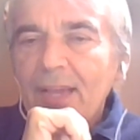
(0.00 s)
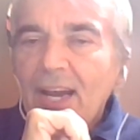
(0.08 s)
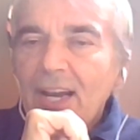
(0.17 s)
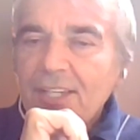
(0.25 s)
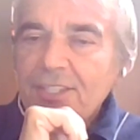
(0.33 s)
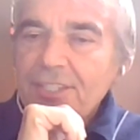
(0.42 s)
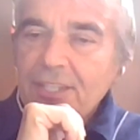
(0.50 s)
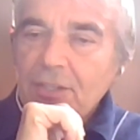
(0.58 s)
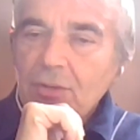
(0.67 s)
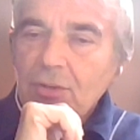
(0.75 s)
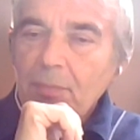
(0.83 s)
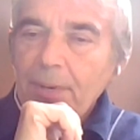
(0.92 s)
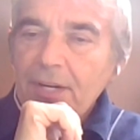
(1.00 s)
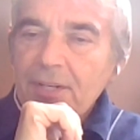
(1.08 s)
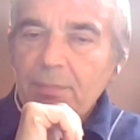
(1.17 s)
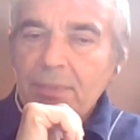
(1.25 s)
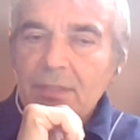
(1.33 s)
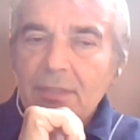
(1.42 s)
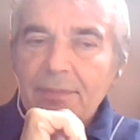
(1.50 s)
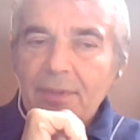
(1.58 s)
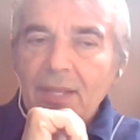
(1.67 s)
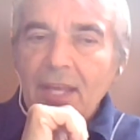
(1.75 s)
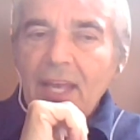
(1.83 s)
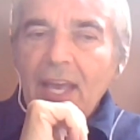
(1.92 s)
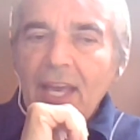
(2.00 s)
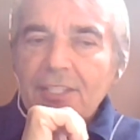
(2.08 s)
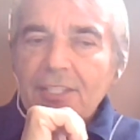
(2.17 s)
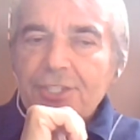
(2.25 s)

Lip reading: Are they comparable and